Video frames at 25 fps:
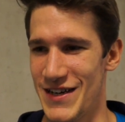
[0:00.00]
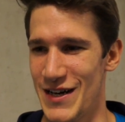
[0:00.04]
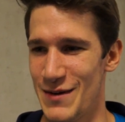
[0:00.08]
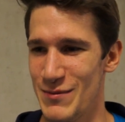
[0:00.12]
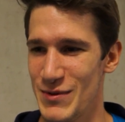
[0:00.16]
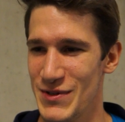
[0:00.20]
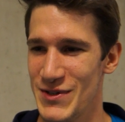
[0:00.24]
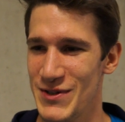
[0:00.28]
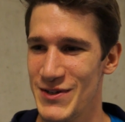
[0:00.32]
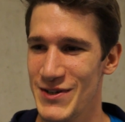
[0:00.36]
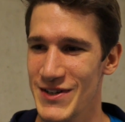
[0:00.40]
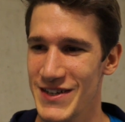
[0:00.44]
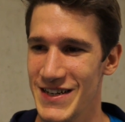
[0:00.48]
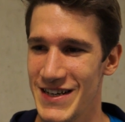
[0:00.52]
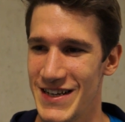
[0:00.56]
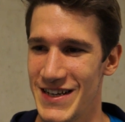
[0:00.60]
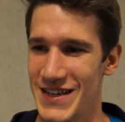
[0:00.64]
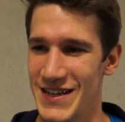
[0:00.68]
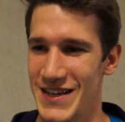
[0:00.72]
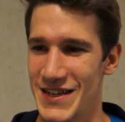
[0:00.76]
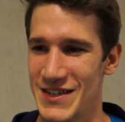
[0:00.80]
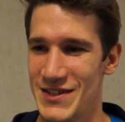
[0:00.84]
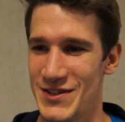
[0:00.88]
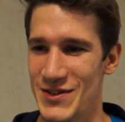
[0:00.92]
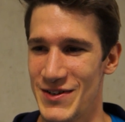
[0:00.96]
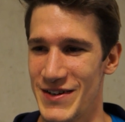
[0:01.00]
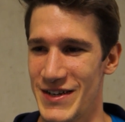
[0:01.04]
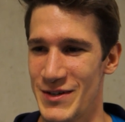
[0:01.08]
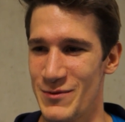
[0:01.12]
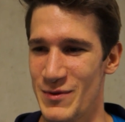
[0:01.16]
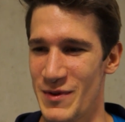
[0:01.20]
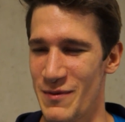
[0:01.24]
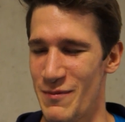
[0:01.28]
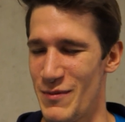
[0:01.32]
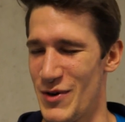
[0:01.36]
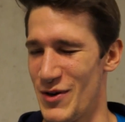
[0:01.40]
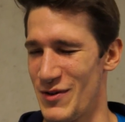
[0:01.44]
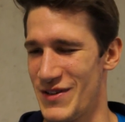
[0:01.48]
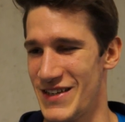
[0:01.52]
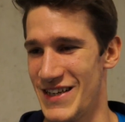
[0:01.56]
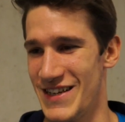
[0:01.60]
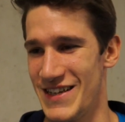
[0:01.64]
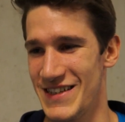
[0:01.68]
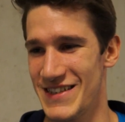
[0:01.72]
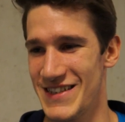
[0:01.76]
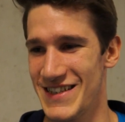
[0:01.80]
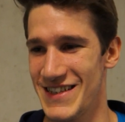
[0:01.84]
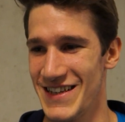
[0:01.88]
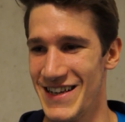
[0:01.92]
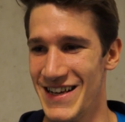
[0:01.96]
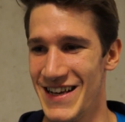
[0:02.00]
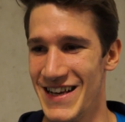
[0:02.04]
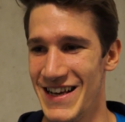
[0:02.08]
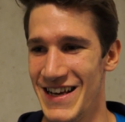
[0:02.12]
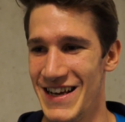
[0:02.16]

Apeldoorn and I took it with both hands.